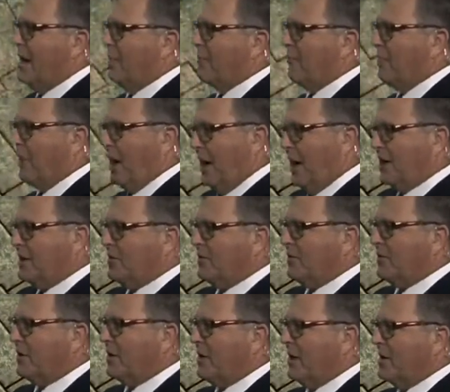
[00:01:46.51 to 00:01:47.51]
But here
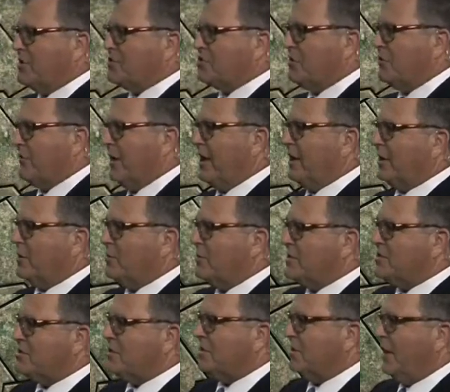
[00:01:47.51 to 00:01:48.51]
in the Concho Valley, we
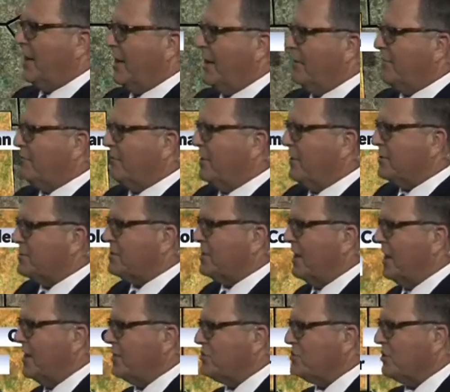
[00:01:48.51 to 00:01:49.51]
still have
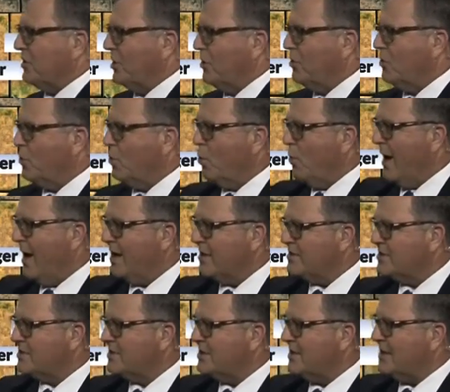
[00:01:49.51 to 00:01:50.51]
San Angelo
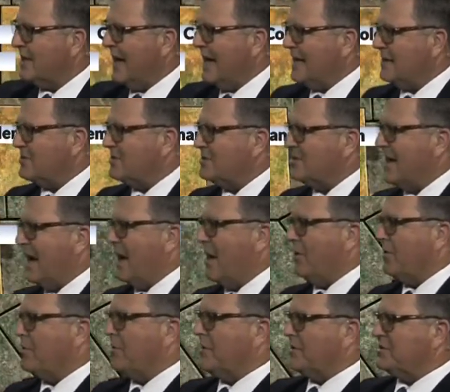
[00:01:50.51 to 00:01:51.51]
west and
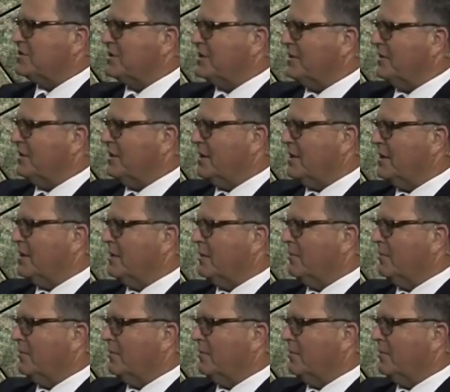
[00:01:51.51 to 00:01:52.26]
south that's in the